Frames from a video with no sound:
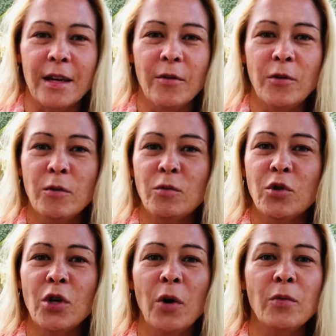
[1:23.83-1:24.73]
if you
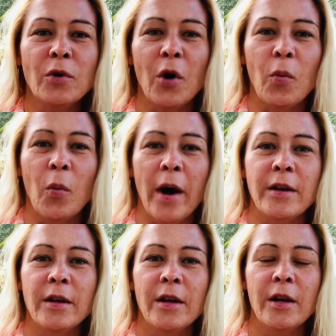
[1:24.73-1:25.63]
don't know what
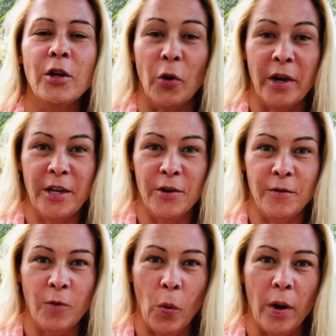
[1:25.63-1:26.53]
you're here
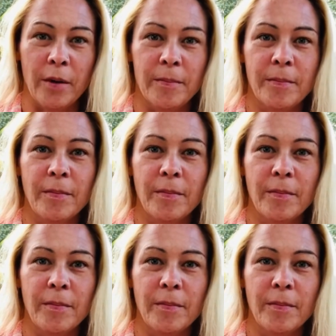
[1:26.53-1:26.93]
for,